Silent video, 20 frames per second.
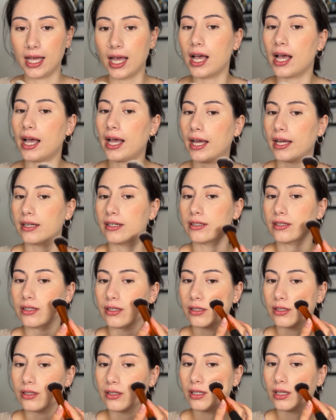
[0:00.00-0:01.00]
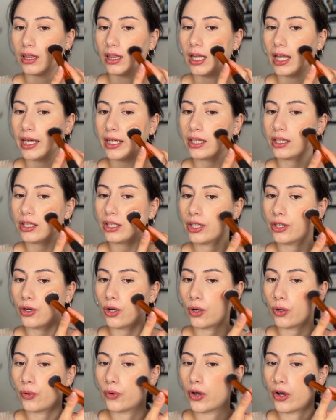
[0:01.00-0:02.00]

and lightly go